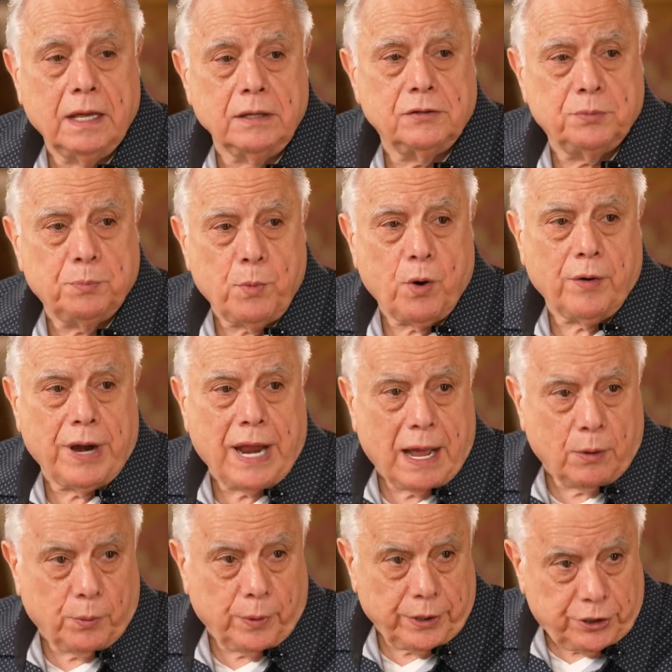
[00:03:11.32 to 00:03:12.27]
It's more on
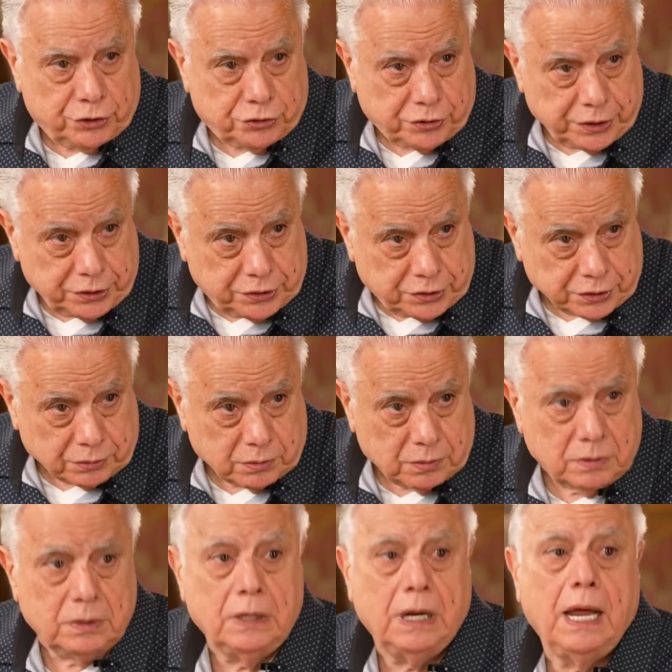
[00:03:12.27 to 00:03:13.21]
how we treat you.
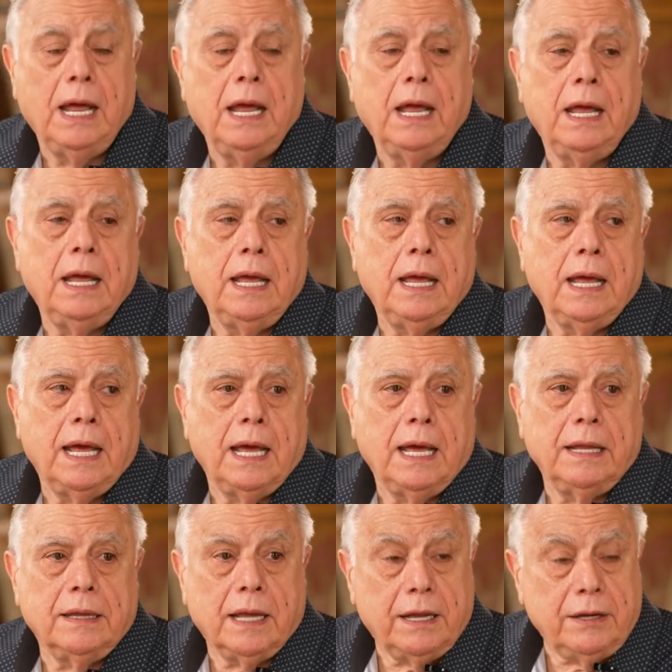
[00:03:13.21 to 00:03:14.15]

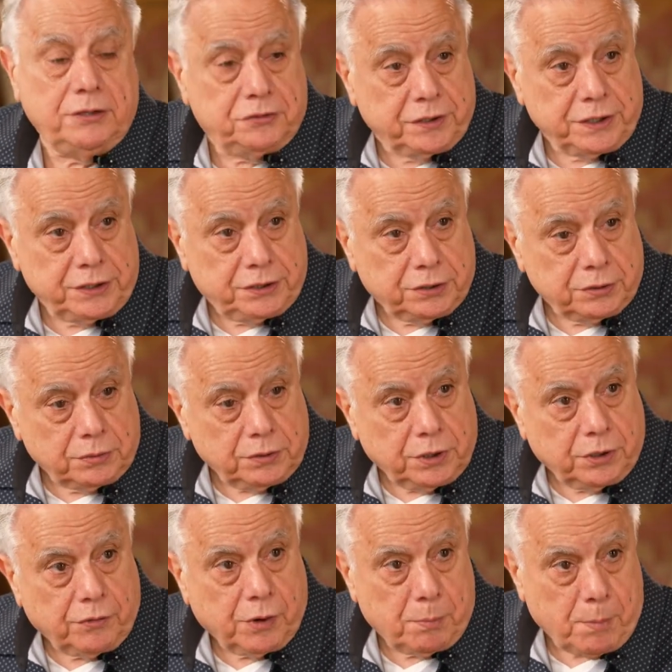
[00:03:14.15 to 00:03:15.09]
And I treat you,
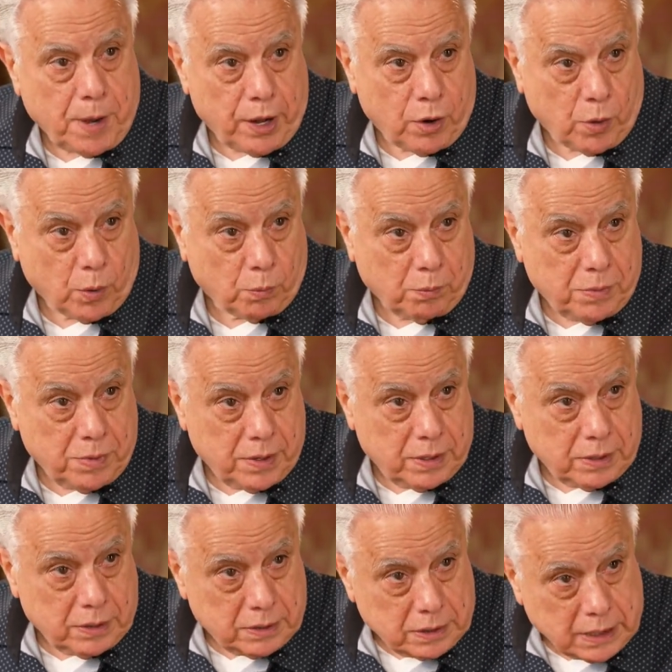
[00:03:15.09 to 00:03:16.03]
you're in my home.
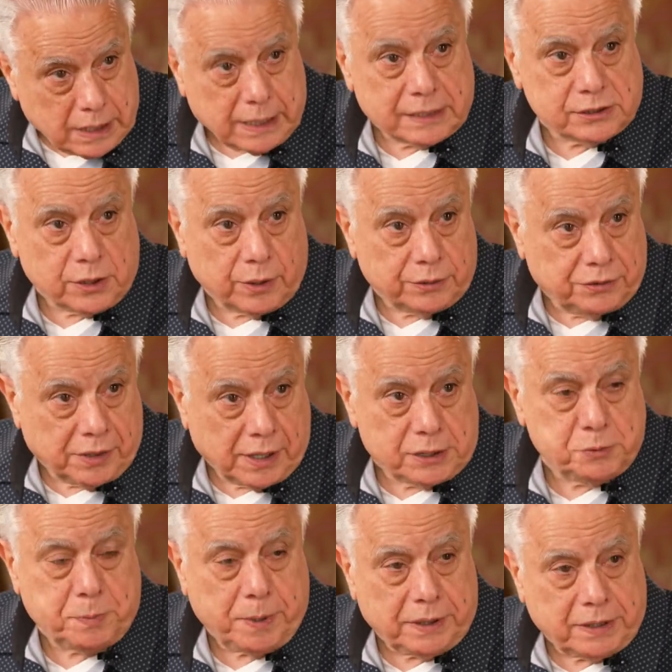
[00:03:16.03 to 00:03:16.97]
Yes. And that's how I
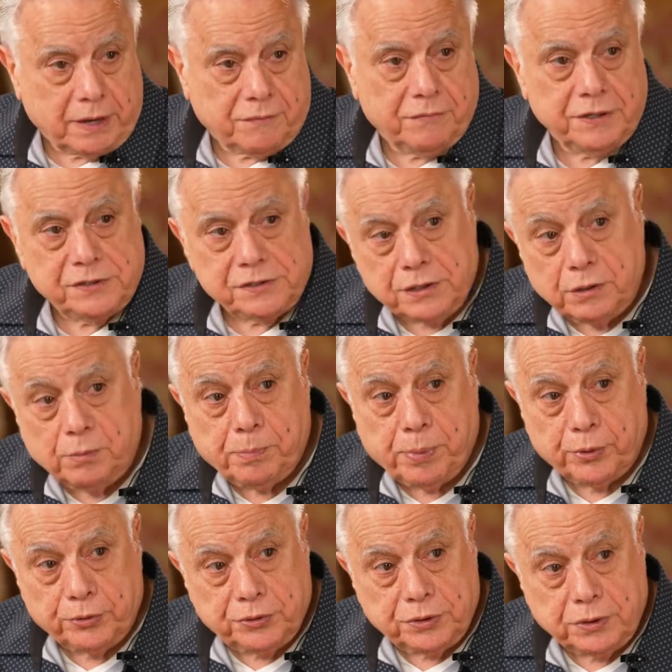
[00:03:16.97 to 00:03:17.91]
speak to every single
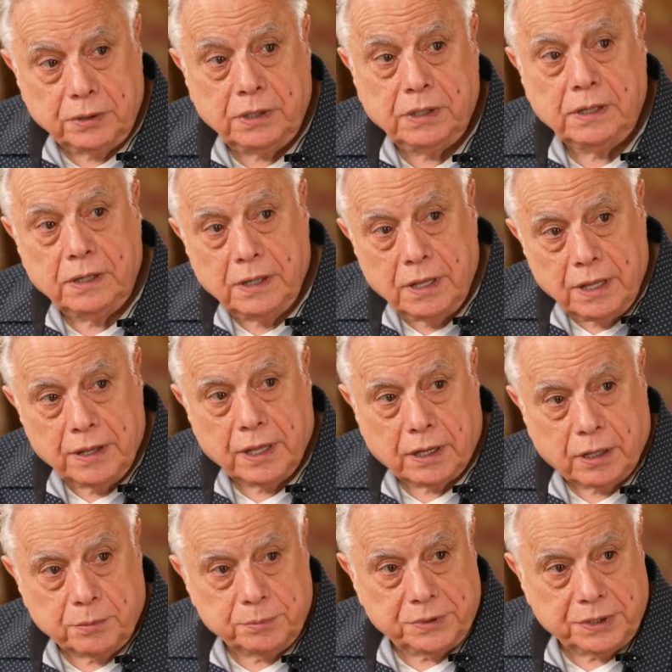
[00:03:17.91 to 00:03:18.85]
person
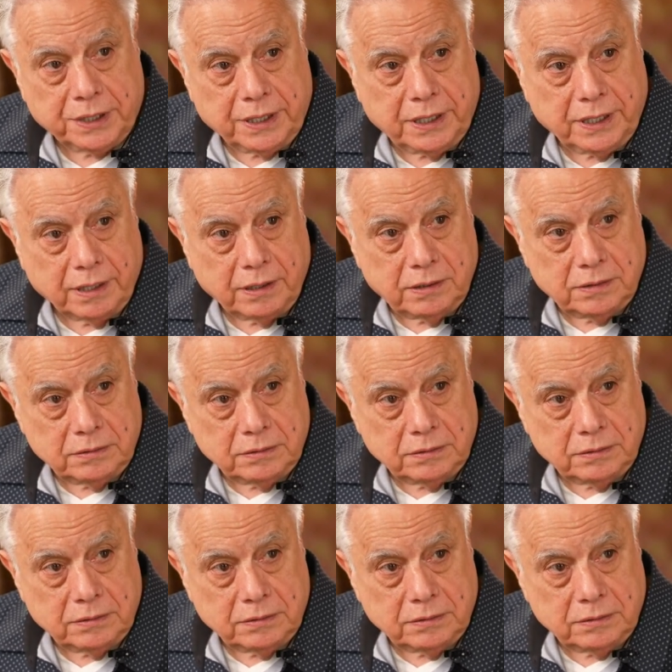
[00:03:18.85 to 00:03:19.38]
that comes in here.